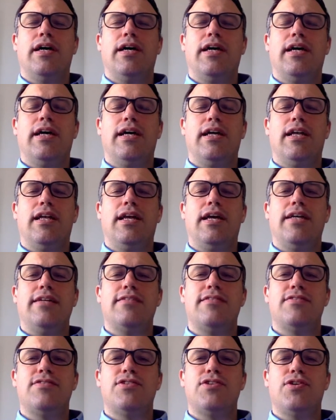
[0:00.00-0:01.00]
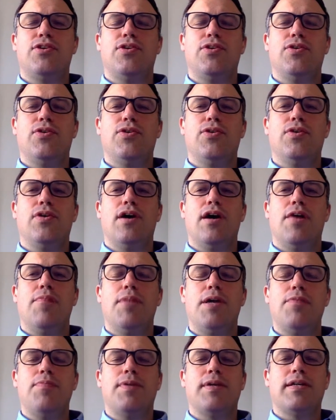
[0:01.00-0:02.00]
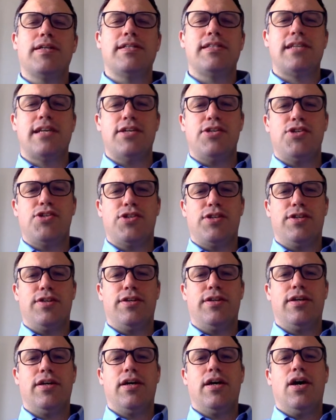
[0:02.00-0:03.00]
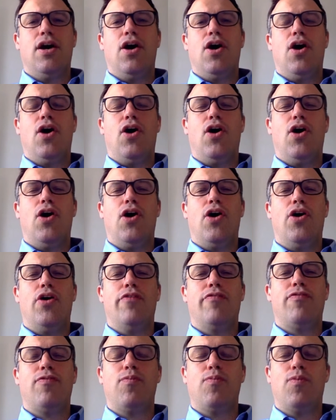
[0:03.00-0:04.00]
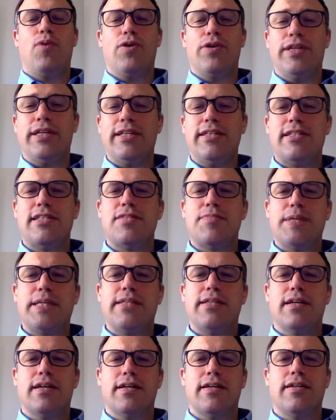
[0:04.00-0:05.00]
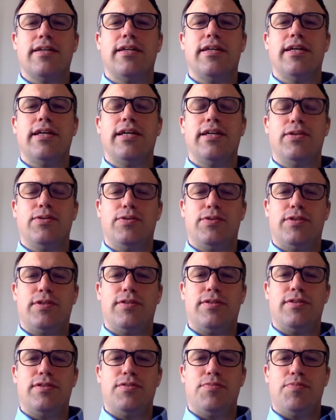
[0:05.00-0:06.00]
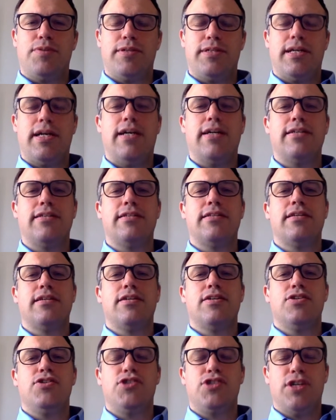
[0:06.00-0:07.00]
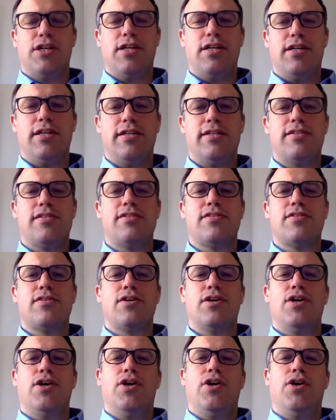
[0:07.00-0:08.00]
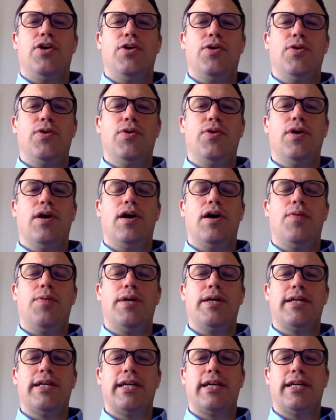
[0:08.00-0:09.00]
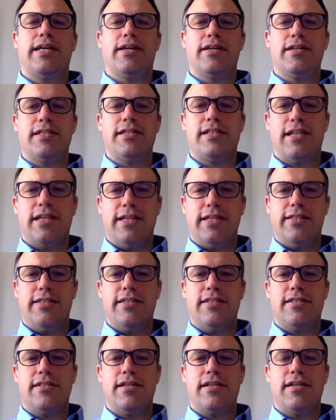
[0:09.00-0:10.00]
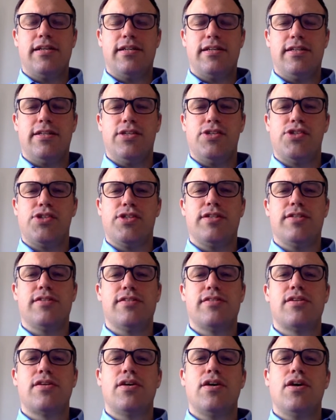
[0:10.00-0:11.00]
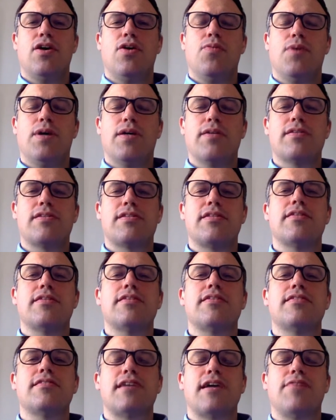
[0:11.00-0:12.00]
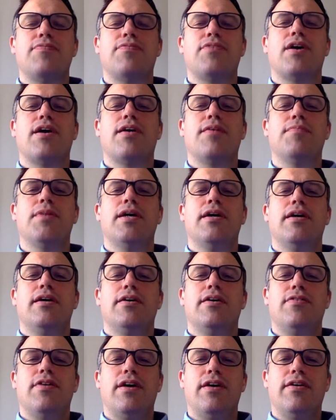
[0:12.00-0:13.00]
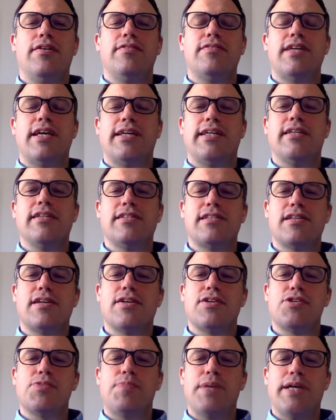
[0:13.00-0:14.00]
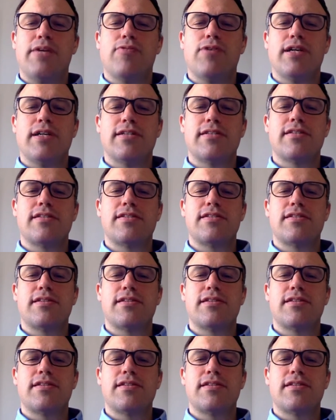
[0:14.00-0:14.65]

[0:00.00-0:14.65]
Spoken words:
It led to a mobilization of what needs to be done in order to protect journalists who are working in isolated conditions, whilst at the same time taking such big risks.